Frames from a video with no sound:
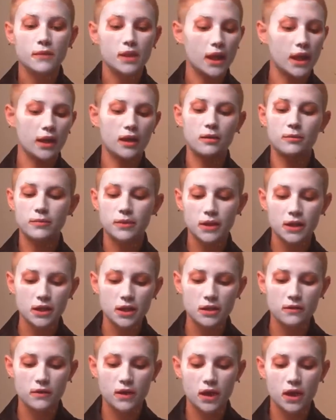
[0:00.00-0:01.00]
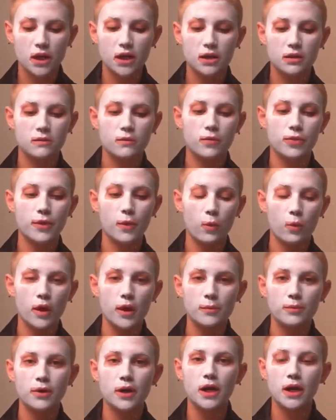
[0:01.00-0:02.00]
like completely vegan. The
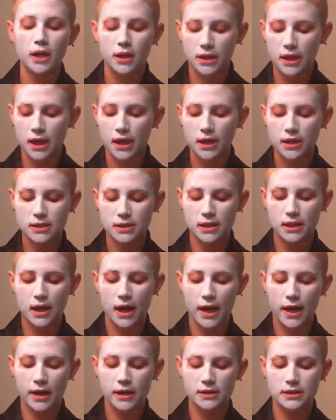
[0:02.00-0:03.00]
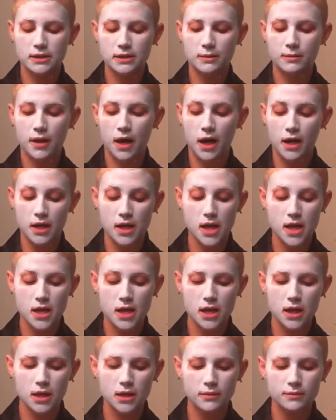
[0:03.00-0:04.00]
one product that isn't has some honey
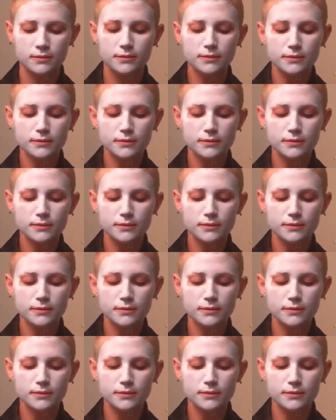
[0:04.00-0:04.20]
in it,